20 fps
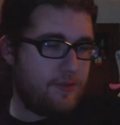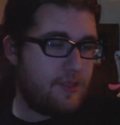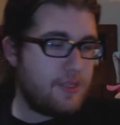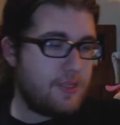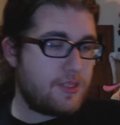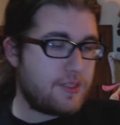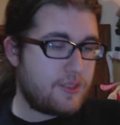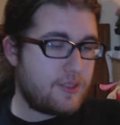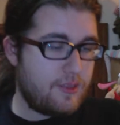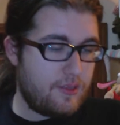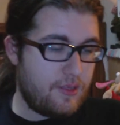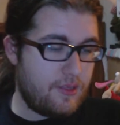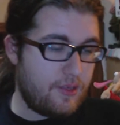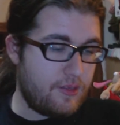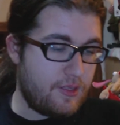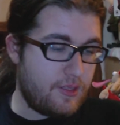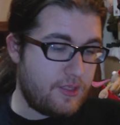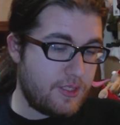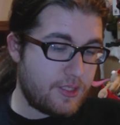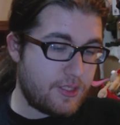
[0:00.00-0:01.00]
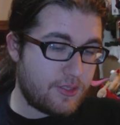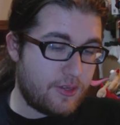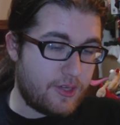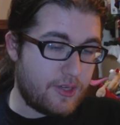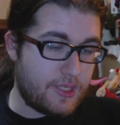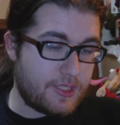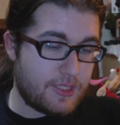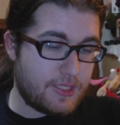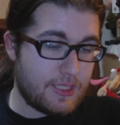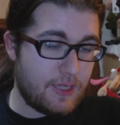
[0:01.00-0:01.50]
The disc
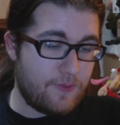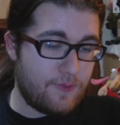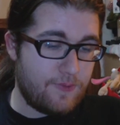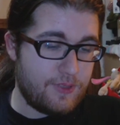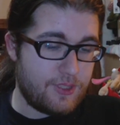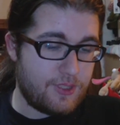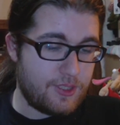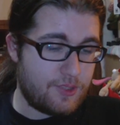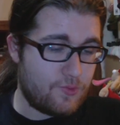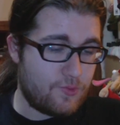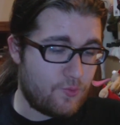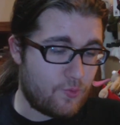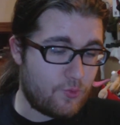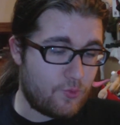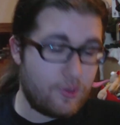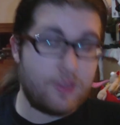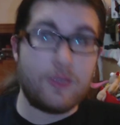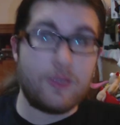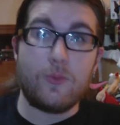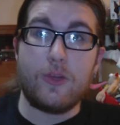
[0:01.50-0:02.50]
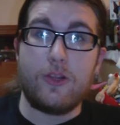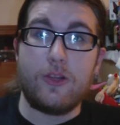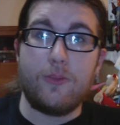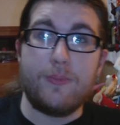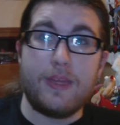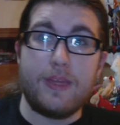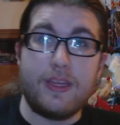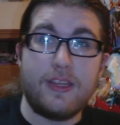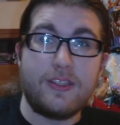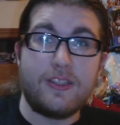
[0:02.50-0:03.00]
art itself is just really well
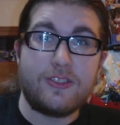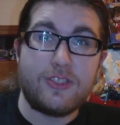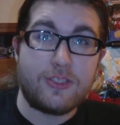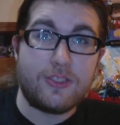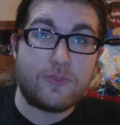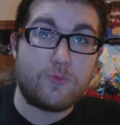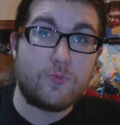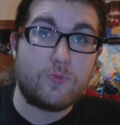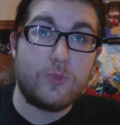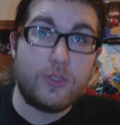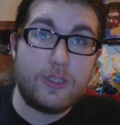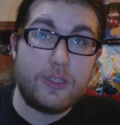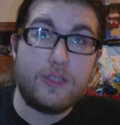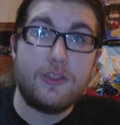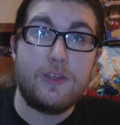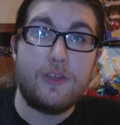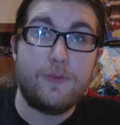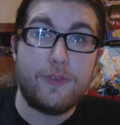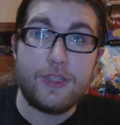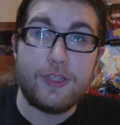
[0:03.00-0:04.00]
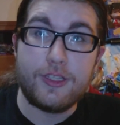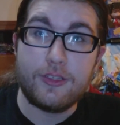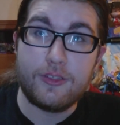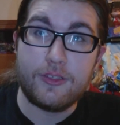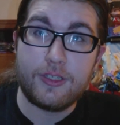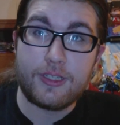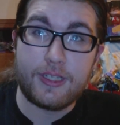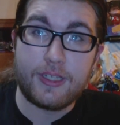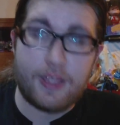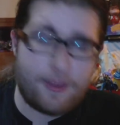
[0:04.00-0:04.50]
made. It's just really lovely to
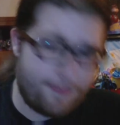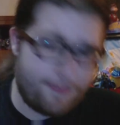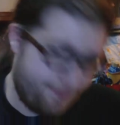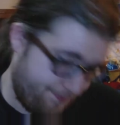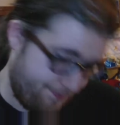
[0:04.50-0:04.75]
look at.